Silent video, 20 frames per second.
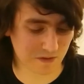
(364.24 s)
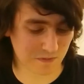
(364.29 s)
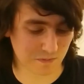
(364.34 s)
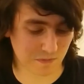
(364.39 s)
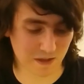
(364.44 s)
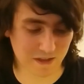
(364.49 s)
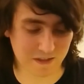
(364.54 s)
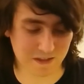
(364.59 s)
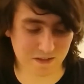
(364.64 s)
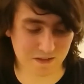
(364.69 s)

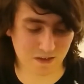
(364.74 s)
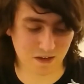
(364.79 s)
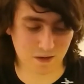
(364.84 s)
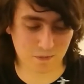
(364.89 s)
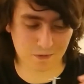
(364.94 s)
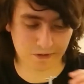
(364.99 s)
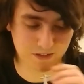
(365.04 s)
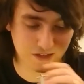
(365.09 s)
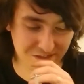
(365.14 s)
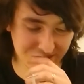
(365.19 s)
My design
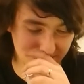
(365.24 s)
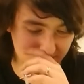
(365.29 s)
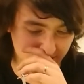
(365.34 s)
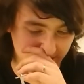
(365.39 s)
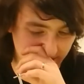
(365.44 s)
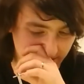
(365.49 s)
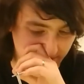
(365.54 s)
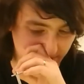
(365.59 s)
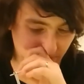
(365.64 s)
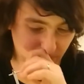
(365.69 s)
was
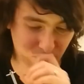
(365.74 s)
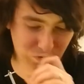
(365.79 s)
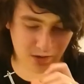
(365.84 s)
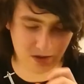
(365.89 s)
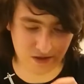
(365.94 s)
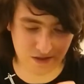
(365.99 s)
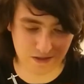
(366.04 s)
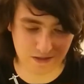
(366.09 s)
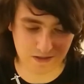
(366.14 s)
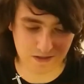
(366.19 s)
actually
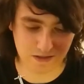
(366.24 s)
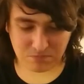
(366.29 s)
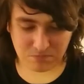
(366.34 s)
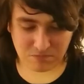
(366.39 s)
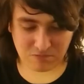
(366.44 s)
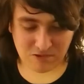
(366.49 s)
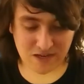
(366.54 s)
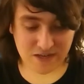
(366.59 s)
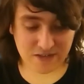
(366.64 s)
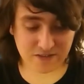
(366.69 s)
quite
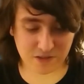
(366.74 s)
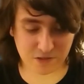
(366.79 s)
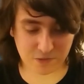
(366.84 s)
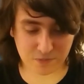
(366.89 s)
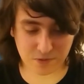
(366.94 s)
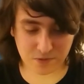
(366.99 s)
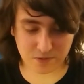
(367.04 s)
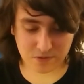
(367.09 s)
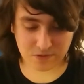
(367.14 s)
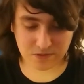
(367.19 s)

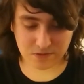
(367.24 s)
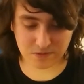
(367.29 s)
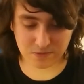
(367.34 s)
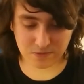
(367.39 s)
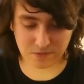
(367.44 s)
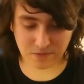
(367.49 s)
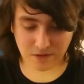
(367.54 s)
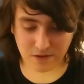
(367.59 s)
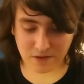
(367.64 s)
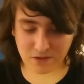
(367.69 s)
reasonable.
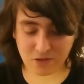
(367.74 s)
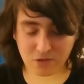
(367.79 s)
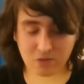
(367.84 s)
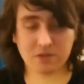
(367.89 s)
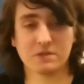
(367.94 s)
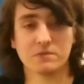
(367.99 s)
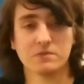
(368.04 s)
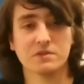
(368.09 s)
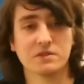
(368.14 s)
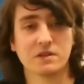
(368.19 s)
I thought
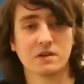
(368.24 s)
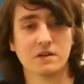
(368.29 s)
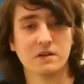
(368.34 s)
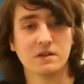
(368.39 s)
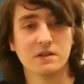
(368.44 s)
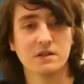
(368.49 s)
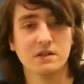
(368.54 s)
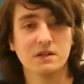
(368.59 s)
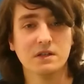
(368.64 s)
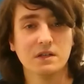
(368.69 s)
it was
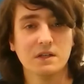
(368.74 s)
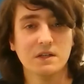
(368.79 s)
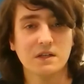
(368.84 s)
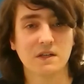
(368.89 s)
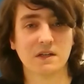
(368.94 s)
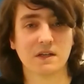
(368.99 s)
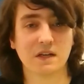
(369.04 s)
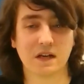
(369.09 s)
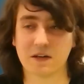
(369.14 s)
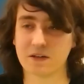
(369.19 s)
gonna,
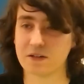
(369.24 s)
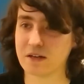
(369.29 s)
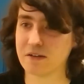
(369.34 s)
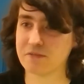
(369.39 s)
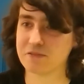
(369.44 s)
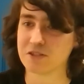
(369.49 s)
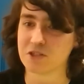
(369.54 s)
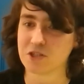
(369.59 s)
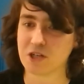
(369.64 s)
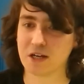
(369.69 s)
I'd have
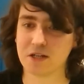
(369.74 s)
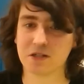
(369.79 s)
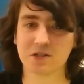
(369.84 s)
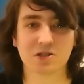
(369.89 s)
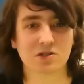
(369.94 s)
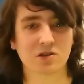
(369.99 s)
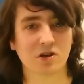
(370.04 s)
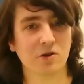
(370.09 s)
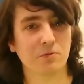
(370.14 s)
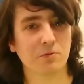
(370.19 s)
to change
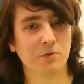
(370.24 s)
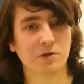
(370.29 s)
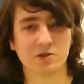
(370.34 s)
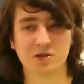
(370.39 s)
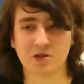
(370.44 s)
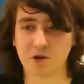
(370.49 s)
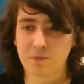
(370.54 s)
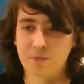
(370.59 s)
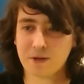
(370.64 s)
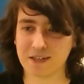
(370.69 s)
so much,
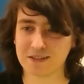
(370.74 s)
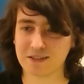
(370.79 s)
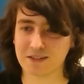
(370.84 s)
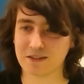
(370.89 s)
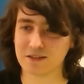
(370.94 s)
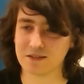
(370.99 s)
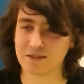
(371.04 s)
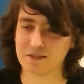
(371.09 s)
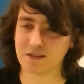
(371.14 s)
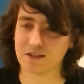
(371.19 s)
go back to the
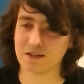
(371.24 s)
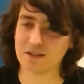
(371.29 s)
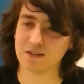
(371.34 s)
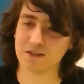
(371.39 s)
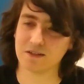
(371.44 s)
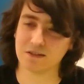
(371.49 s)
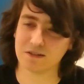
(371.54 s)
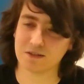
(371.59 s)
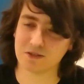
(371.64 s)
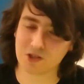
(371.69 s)
design
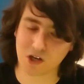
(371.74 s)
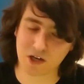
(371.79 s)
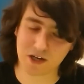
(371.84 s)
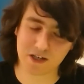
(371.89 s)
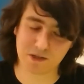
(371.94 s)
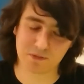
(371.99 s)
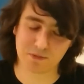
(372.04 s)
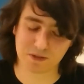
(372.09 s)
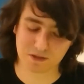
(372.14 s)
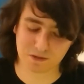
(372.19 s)
and
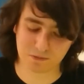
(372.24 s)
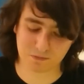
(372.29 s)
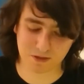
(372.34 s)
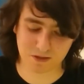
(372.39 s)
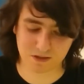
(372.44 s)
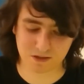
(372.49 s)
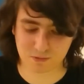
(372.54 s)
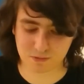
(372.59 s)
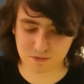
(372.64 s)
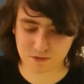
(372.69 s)
change bits and
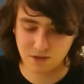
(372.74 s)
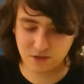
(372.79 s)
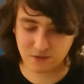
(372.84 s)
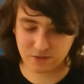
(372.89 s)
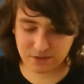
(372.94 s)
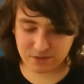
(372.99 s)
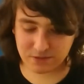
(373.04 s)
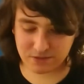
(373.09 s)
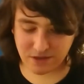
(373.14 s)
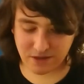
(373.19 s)
pieces, but no,
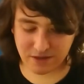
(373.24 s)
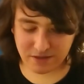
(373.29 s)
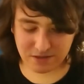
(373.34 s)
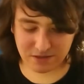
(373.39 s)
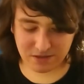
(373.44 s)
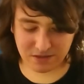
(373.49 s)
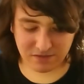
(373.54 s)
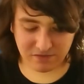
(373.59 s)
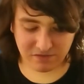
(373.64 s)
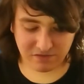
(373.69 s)
it was
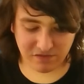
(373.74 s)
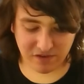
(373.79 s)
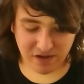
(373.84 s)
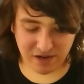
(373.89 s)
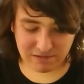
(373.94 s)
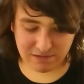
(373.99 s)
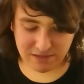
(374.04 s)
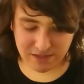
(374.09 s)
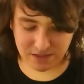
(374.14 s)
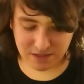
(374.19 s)
actually
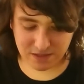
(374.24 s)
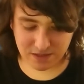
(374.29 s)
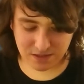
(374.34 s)
very